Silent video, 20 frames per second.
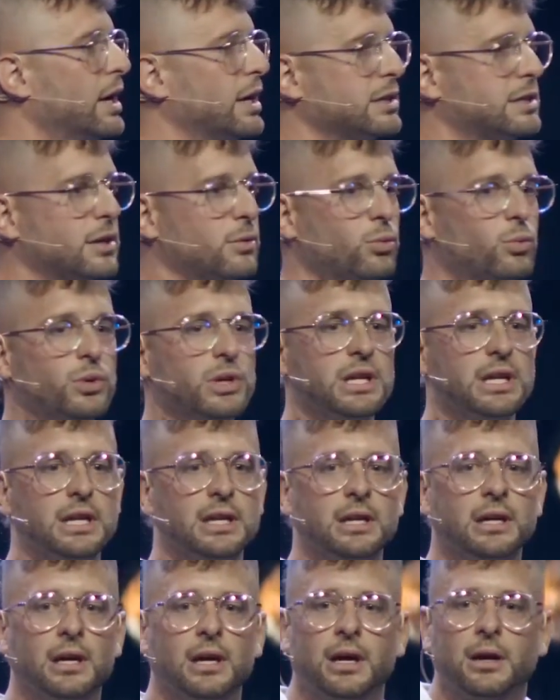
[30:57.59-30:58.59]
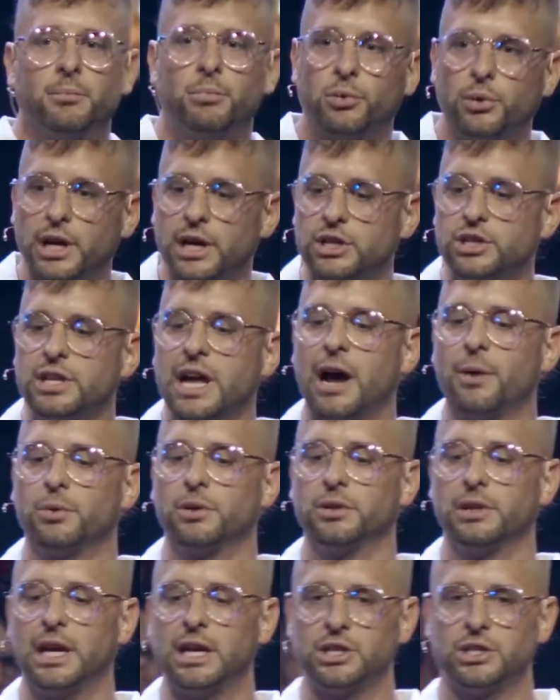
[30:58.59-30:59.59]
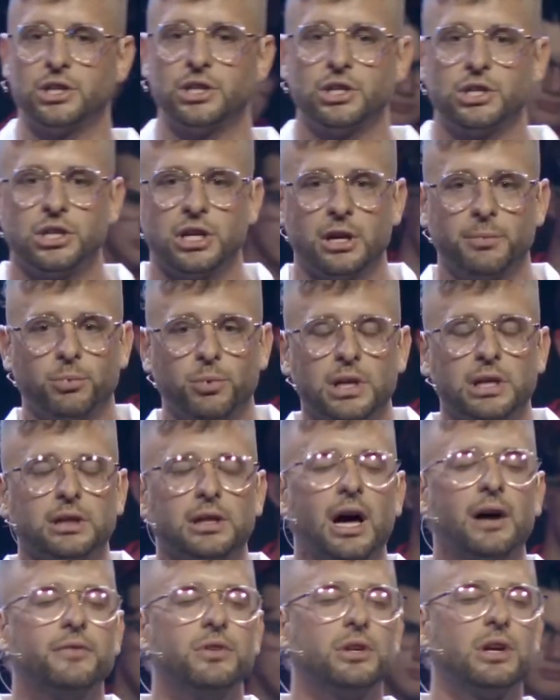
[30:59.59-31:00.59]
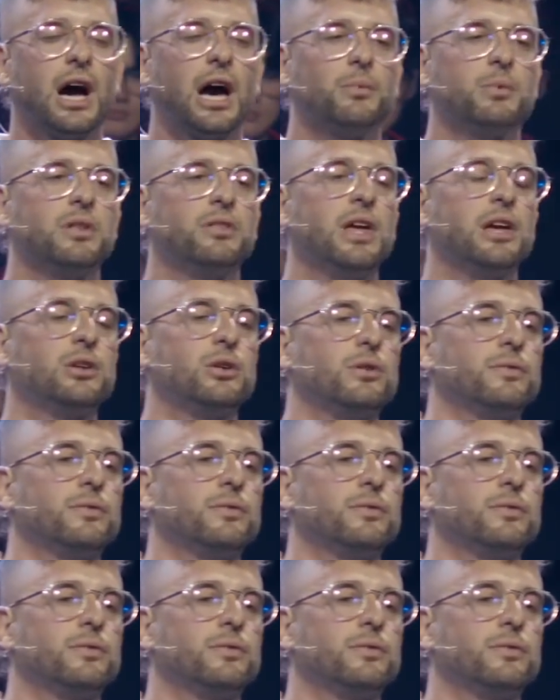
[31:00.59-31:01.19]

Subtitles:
to re-bridge that relationship. We love you, God. We thank you